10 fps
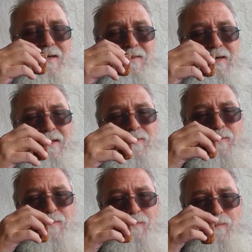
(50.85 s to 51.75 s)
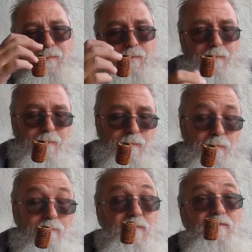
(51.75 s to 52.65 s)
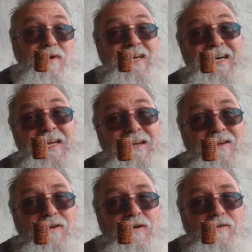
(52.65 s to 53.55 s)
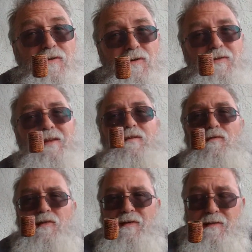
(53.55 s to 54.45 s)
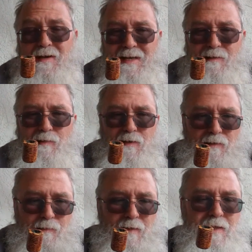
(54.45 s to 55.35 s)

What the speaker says: And then if we can't get it under control, then of course she's in the hospital.